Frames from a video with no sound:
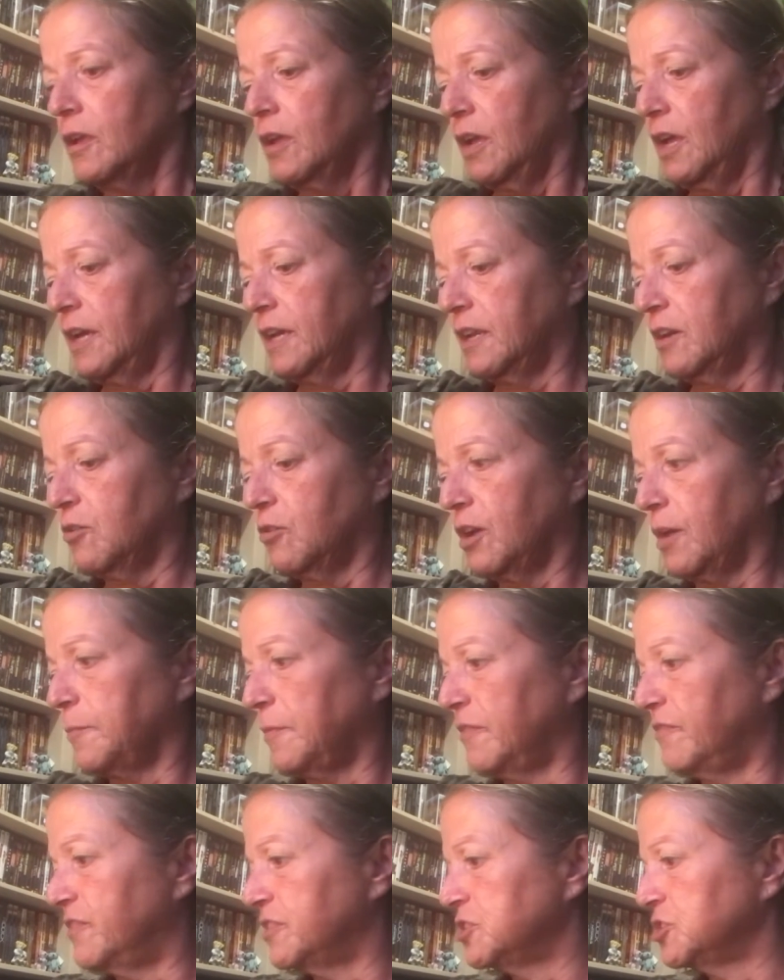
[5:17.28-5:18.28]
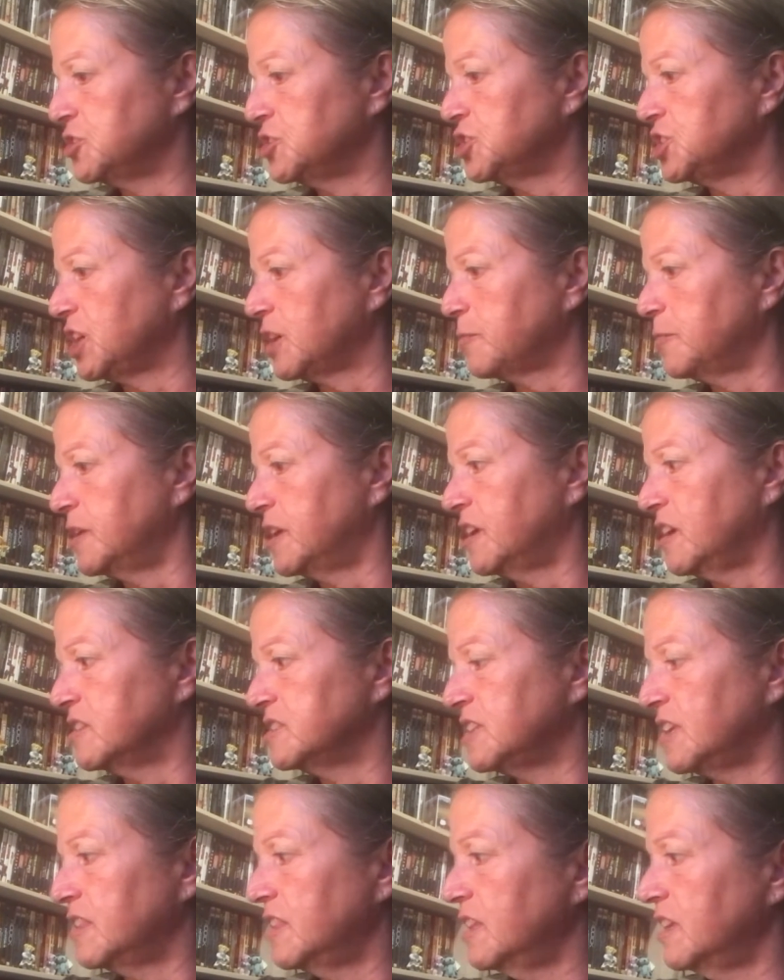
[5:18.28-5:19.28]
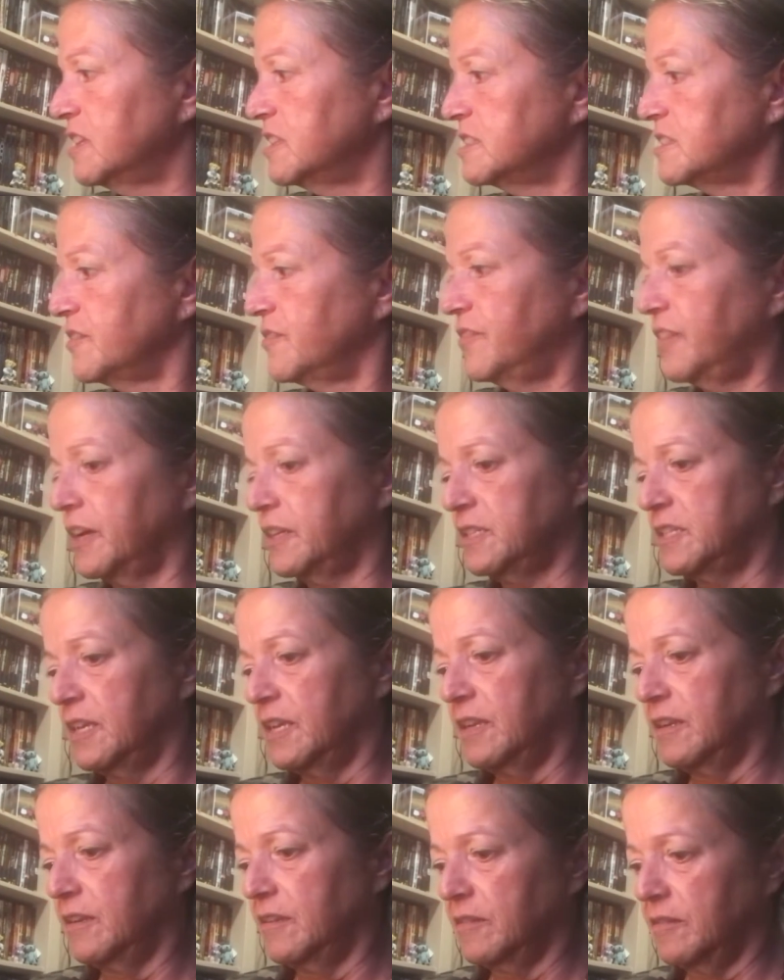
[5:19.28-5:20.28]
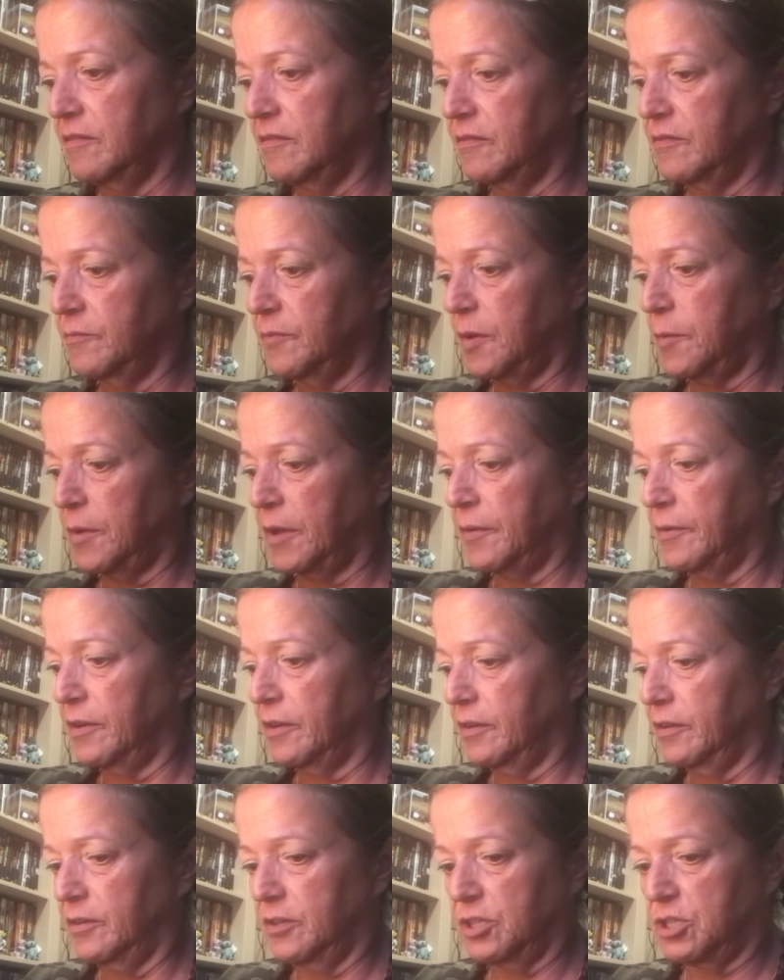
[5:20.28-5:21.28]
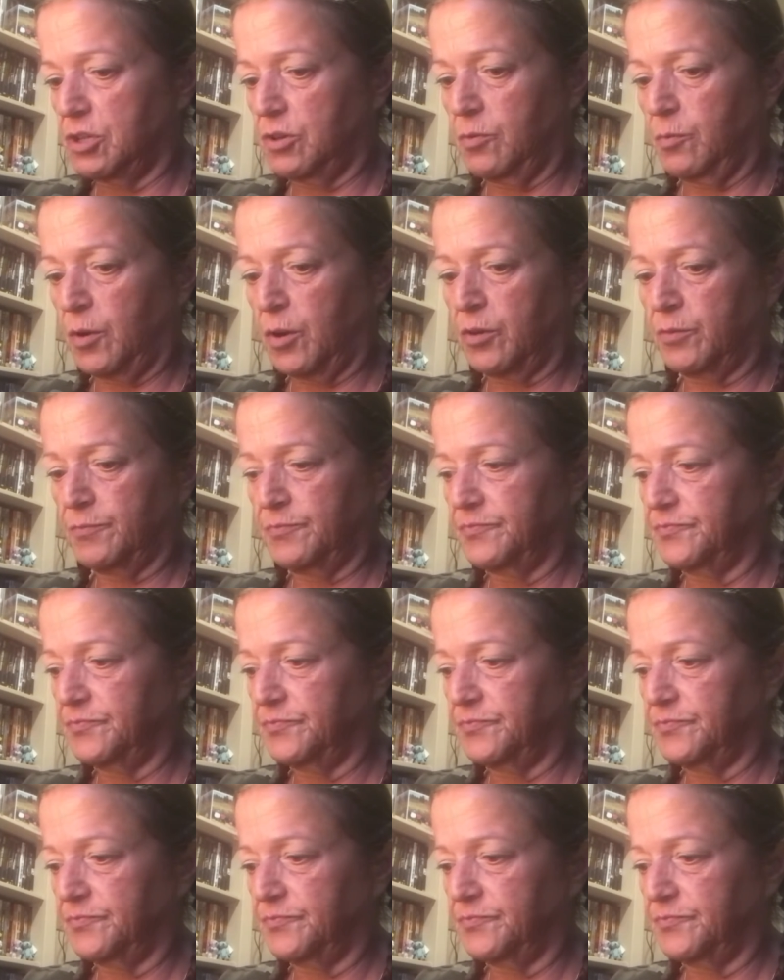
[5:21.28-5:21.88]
gotta go get my vision checked because I think it's affected by my tumor